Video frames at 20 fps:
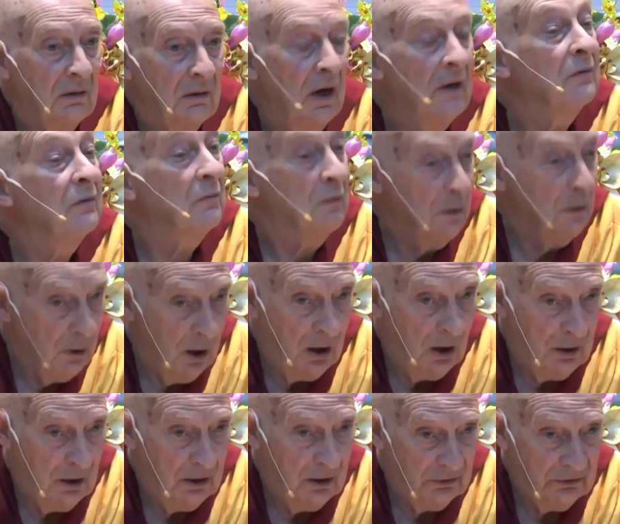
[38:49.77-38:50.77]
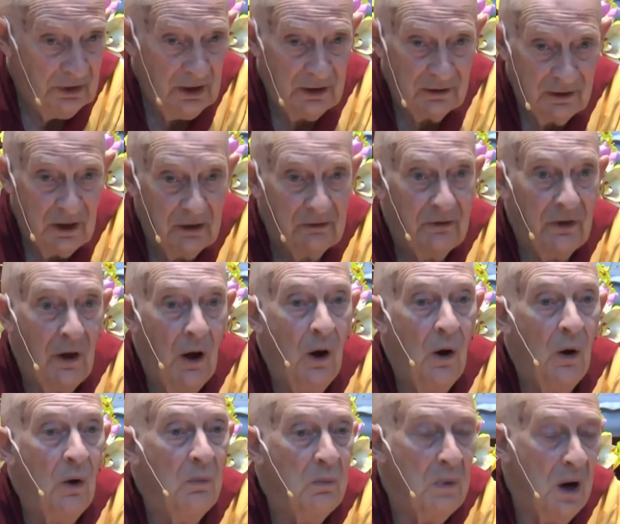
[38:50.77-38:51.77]
Right? I said that's the
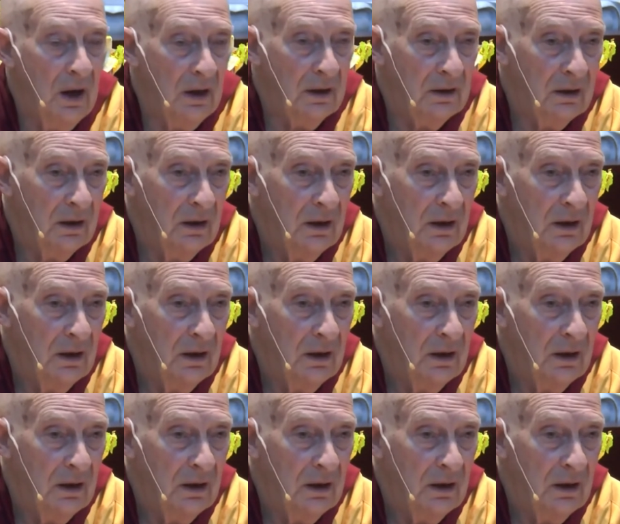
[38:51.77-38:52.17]
whole mind.